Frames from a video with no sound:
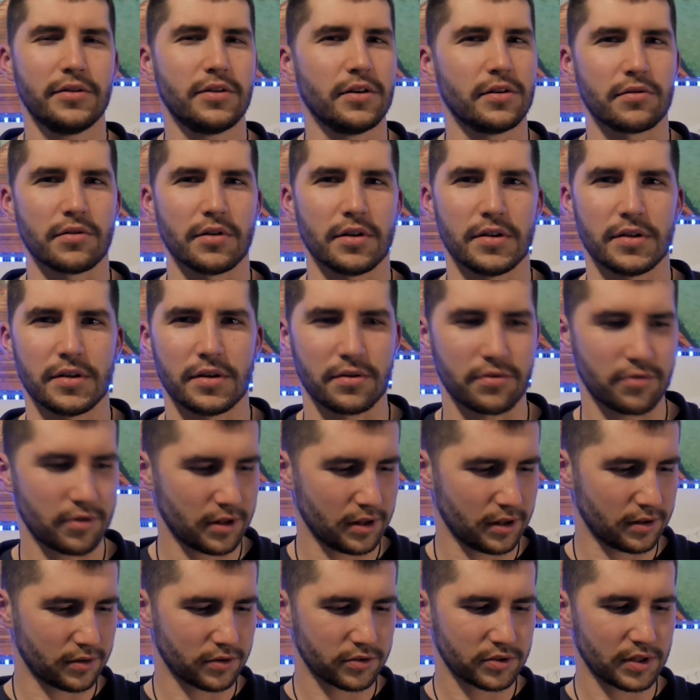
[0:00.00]
I didn't
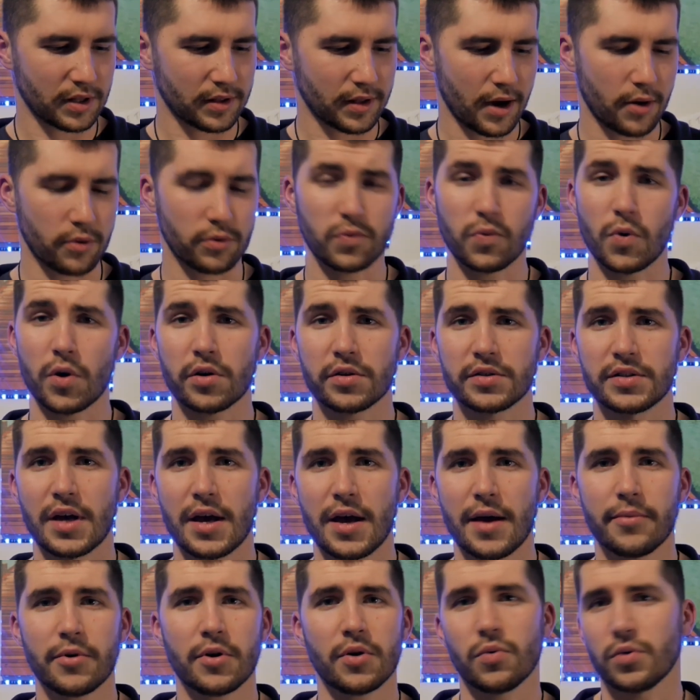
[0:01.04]
really, understand how it works.
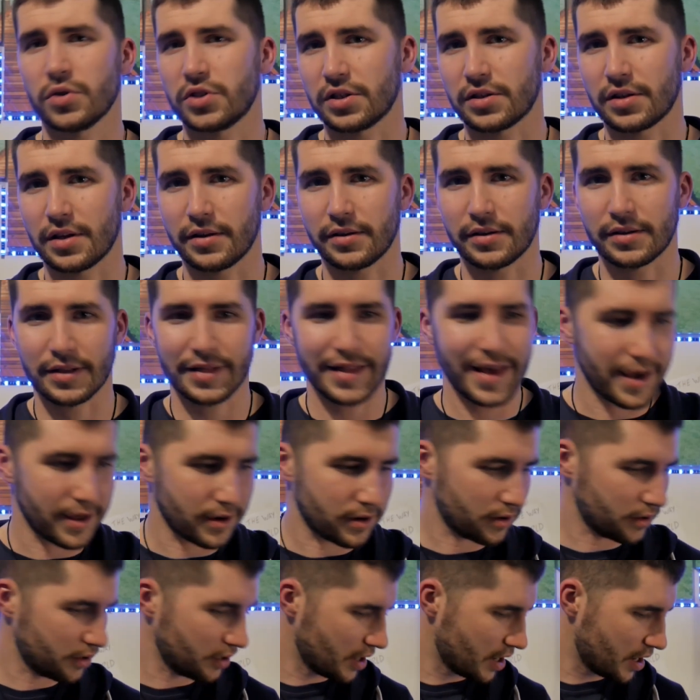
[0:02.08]
I'm gonna watch it
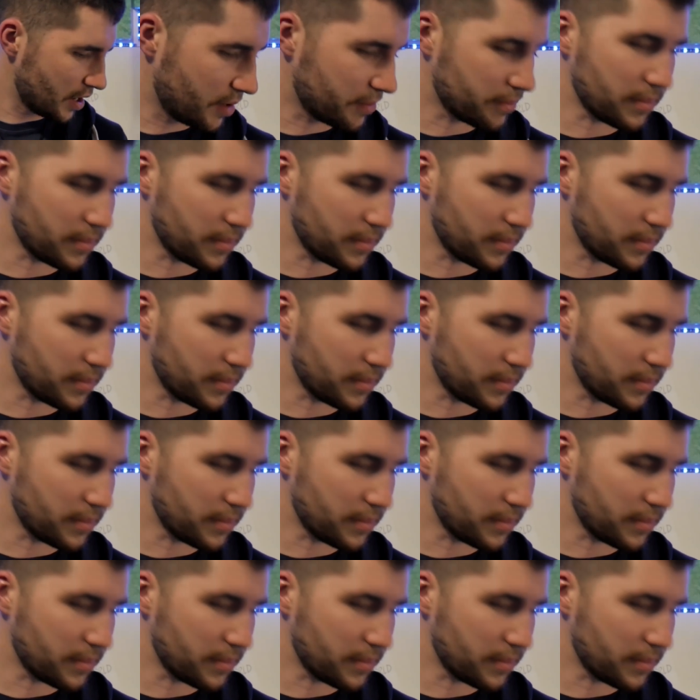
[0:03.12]
later.